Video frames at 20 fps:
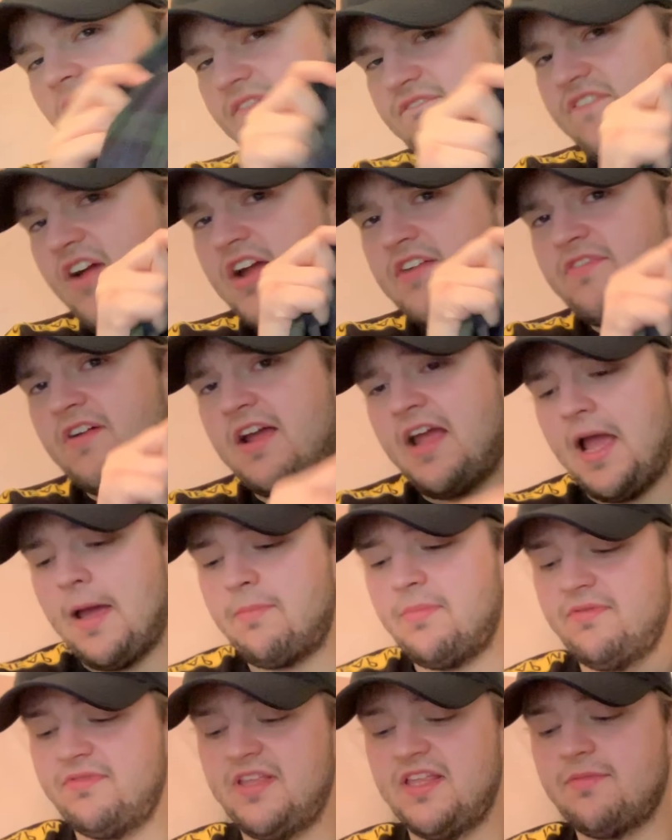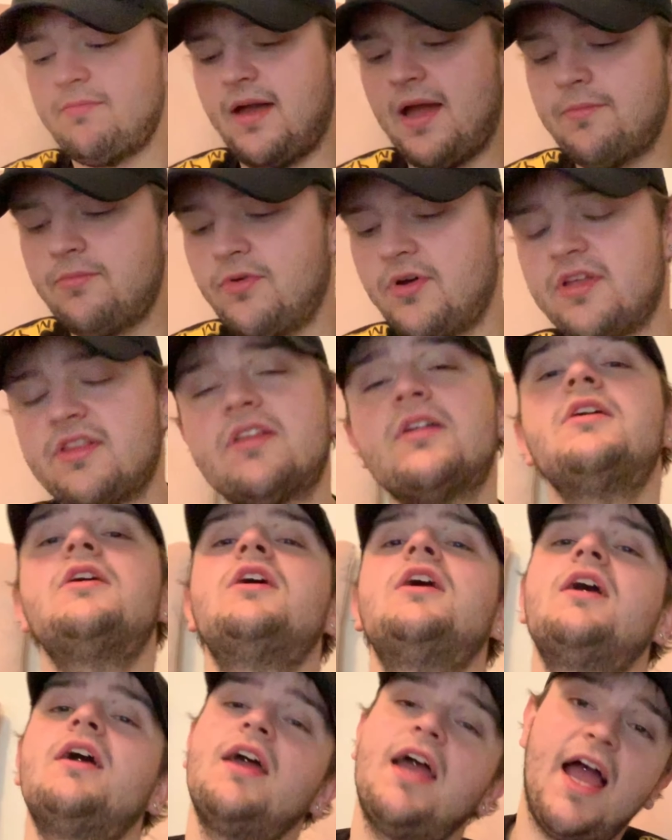Very, very happy with these bags.
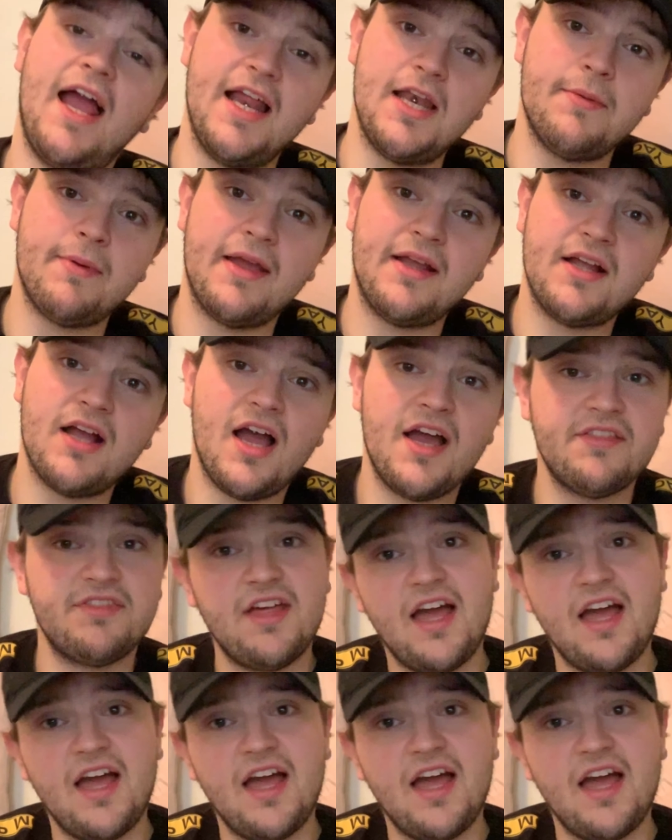Anyway, guys,